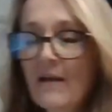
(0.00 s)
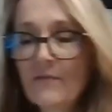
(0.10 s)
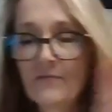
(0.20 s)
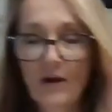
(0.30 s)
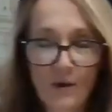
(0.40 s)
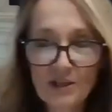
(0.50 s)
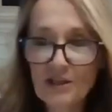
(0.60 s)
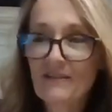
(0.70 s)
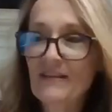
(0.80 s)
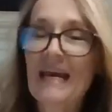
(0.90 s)
the
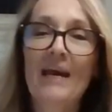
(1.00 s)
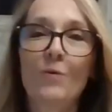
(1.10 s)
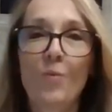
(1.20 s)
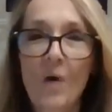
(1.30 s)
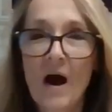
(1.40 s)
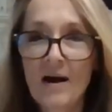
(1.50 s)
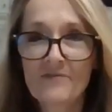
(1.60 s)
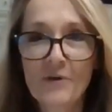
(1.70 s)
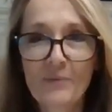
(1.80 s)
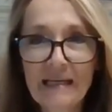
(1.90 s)
question of the day, of
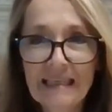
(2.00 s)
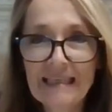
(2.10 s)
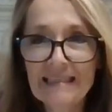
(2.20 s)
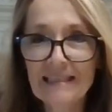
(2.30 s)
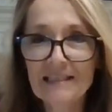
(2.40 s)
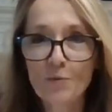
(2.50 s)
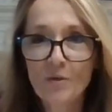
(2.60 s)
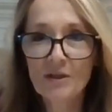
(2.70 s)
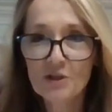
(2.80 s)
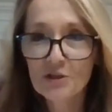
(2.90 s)
the releases,
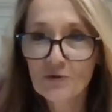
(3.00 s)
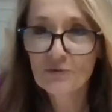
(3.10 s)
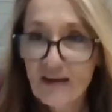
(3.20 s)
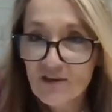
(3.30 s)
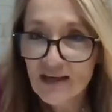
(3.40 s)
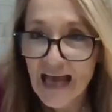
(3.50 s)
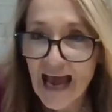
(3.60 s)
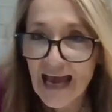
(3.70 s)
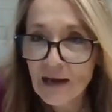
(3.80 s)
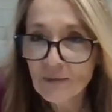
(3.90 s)
which is your favorite?
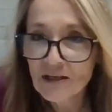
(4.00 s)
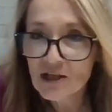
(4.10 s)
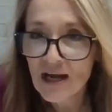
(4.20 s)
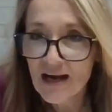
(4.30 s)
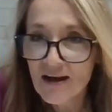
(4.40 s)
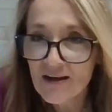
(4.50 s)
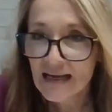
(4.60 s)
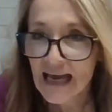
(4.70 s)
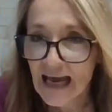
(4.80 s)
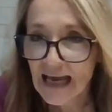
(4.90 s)
Hey, Michelle
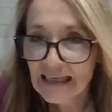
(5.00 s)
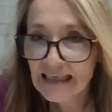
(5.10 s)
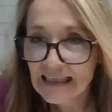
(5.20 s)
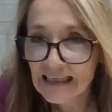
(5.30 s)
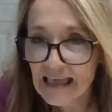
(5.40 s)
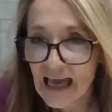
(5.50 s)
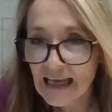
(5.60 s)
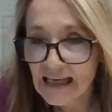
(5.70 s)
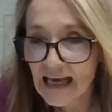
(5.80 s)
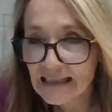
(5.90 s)
and
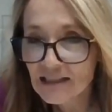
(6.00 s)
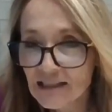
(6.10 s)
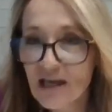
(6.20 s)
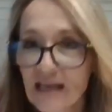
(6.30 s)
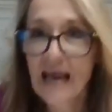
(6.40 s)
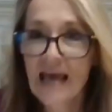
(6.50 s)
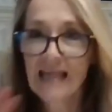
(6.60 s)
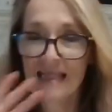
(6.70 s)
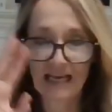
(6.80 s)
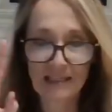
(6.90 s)
Alicia,
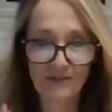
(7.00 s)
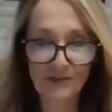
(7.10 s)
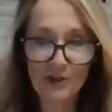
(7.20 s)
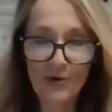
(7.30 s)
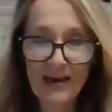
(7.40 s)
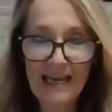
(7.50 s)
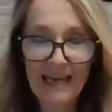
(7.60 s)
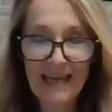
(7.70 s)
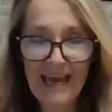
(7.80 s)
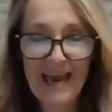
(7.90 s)
thanks for
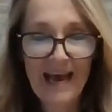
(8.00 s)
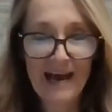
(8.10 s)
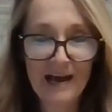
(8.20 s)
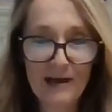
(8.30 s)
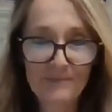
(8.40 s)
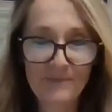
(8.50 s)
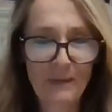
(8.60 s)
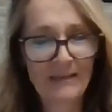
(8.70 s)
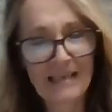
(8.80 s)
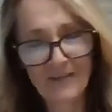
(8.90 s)
joining.
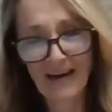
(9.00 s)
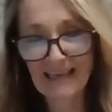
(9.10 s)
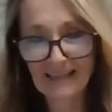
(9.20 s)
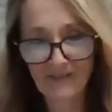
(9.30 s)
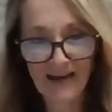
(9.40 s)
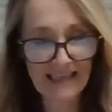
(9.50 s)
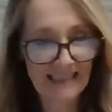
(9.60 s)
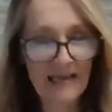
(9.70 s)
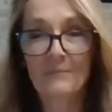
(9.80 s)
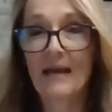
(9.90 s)
Let me see if I can find
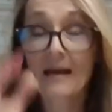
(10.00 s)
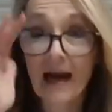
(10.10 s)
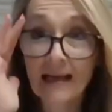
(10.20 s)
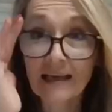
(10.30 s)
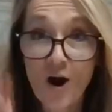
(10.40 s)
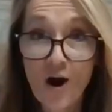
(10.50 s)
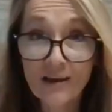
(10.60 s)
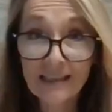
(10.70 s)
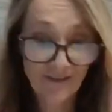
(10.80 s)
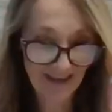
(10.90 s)
us. I'm like, I can
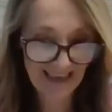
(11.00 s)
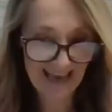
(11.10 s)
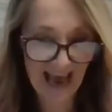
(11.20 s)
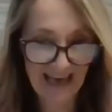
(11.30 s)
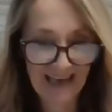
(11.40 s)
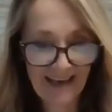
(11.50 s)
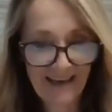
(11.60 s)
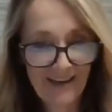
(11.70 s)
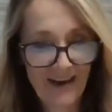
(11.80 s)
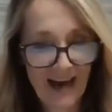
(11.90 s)
hardly read that.
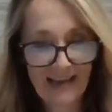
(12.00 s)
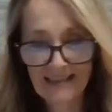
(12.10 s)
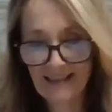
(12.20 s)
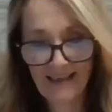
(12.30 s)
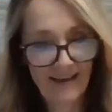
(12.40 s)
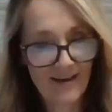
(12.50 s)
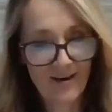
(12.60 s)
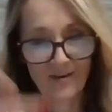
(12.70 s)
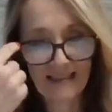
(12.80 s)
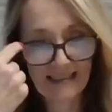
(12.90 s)
You guys, you
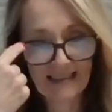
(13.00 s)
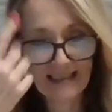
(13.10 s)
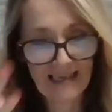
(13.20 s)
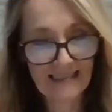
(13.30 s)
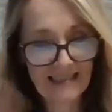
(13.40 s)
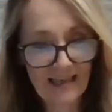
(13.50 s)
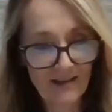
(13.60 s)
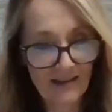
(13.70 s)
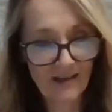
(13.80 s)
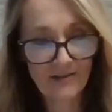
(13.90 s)
know, these glasses, they
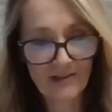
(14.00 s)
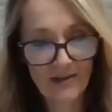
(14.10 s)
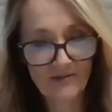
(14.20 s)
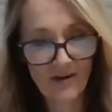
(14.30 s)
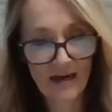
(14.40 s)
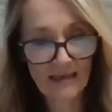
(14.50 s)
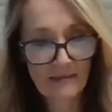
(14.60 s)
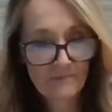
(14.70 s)
only go so far.